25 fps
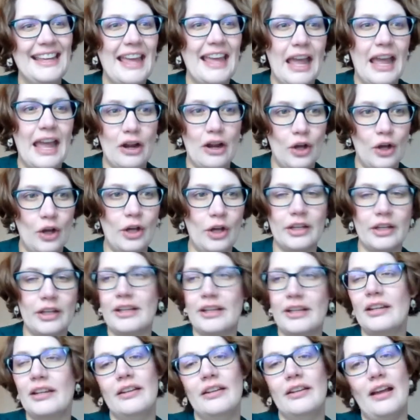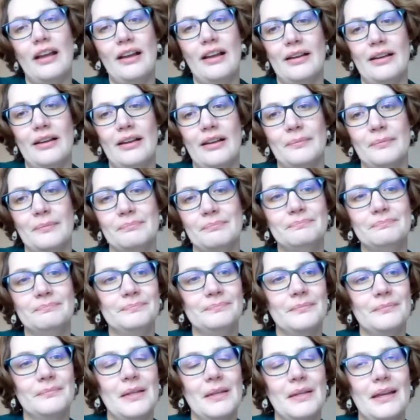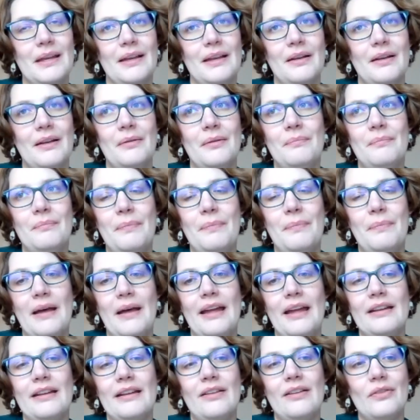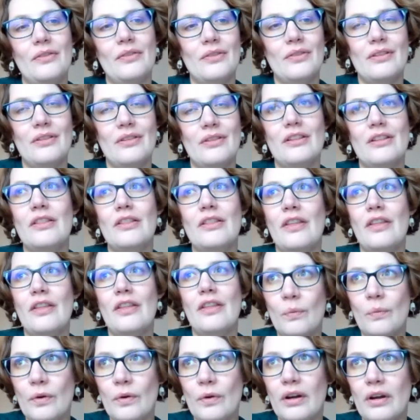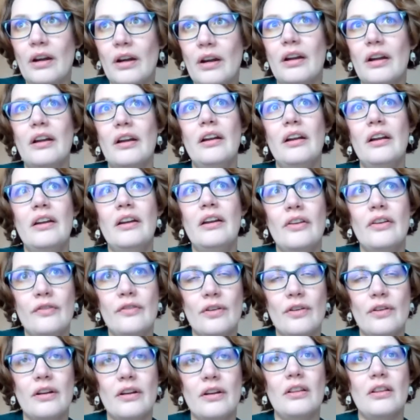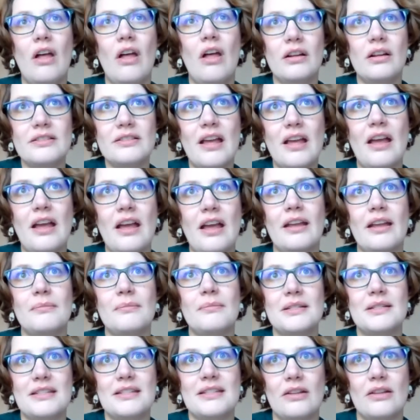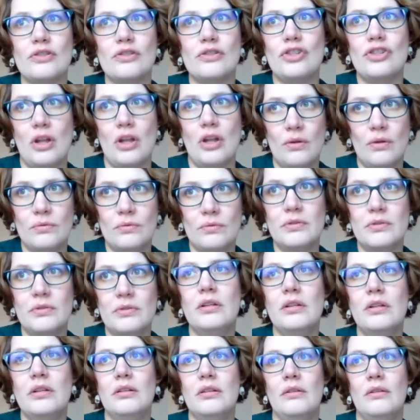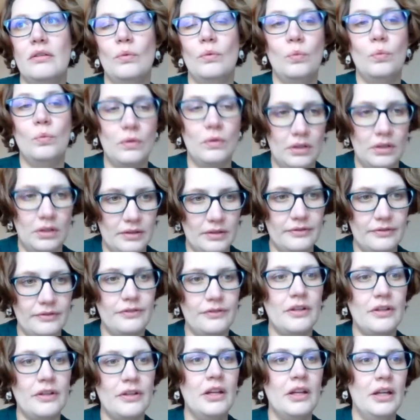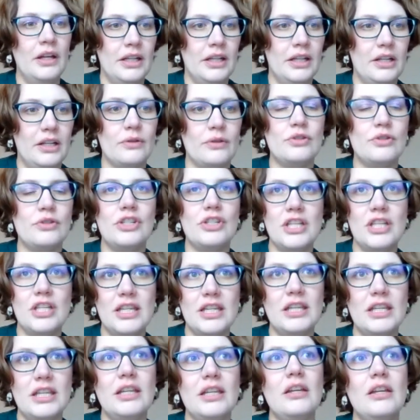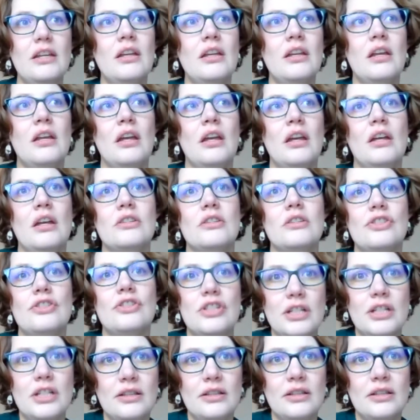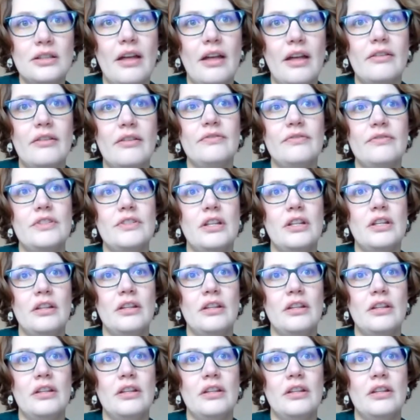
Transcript: and a hook. Um, but there were for a long time until Joan Wulff, you know, she she loved